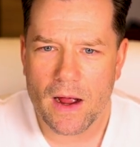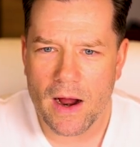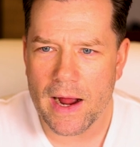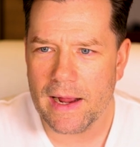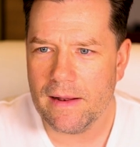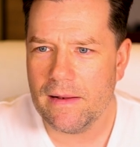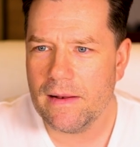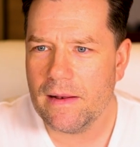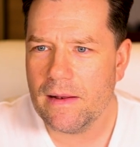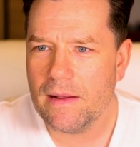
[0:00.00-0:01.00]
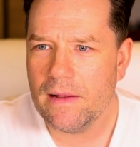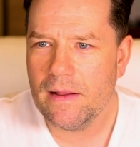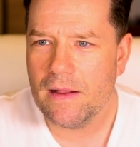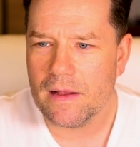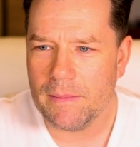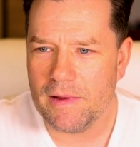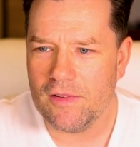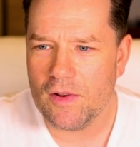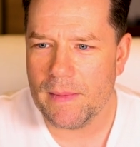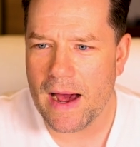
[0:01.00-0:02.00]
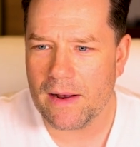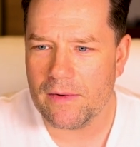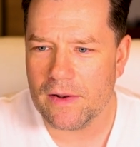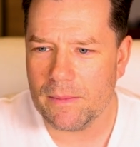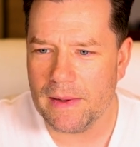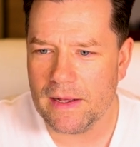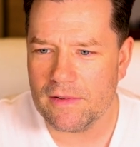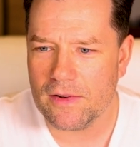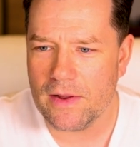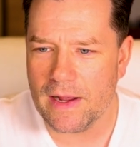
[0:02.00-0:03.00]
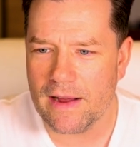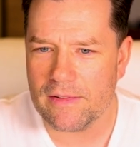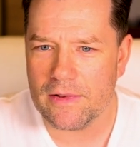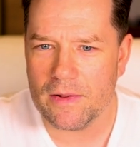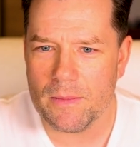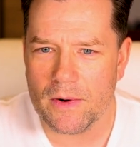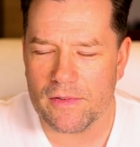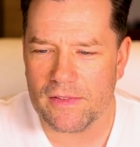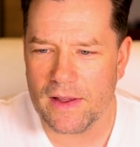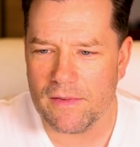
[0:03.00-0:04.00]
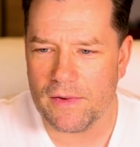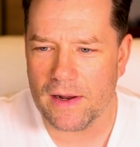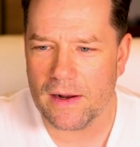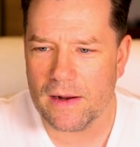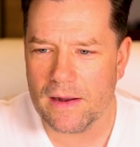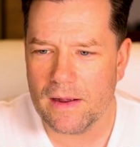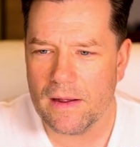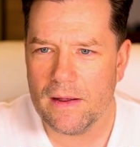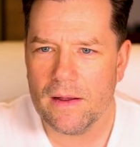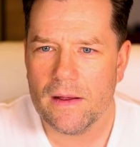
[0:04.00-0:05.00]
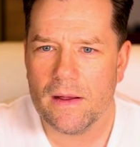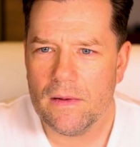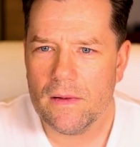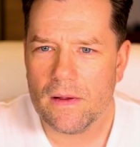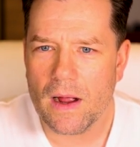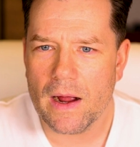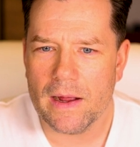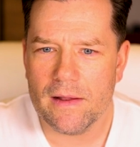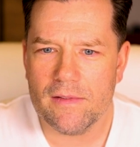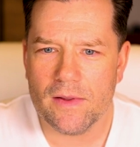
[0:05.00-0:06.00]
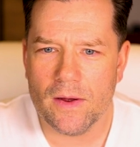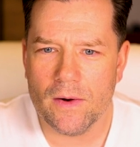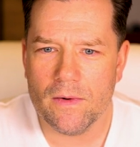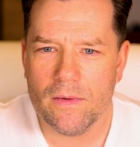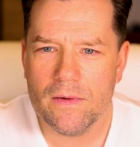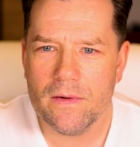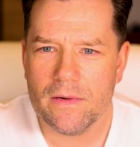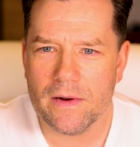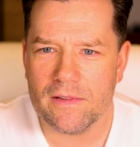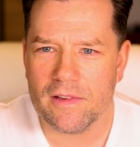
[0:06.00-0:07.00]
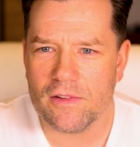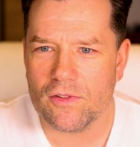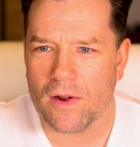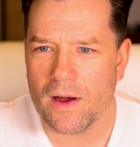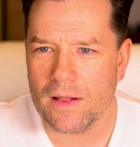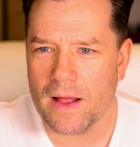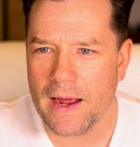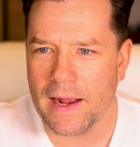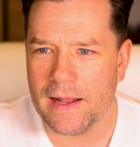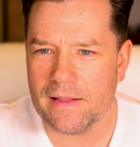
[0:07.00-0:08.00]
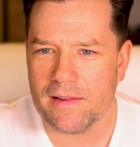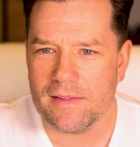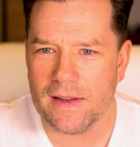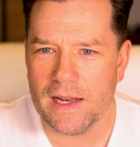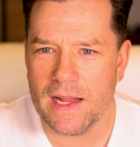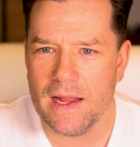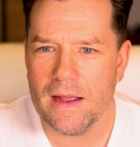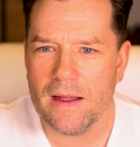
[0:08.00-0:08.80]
All right, let me zoom out a little bit, show you guys a little more stuff here. All right, so let's just draw a line at the city.